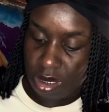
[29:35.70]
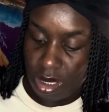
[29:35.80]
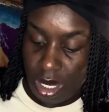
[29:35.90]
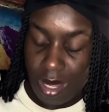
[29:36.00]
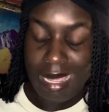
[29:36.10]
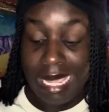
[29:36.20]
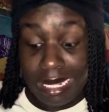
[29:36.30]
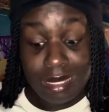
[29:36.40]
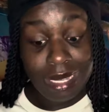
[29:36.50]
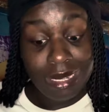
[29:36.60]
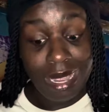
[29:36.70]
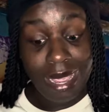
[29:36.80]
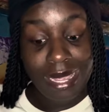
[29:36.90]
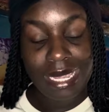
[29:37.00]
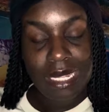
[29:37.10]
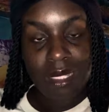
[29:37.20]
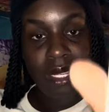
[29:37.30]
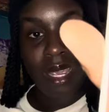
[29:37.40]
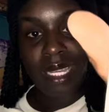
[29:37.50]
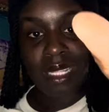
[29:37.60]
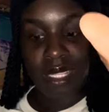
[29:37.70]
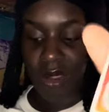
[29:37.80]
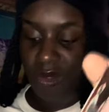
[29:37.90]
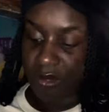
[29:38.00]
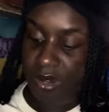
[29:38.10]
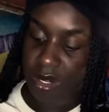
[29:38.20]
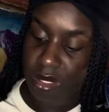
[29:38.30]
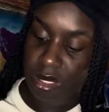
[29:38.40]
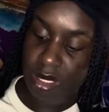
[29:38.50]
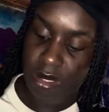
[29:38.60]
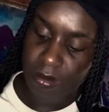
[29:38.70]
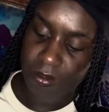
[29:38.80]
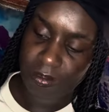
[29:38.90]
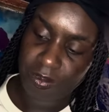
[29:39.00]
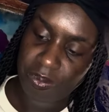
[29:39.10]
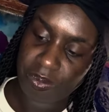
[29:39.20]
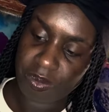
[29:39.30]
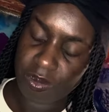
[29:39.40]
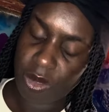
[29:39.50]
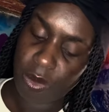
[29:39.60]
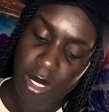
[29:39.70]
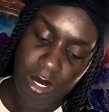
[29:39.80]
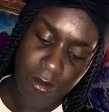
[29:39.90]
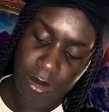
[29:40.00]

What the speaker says: Yeah, intellect. Intellect is in reverse. Okay.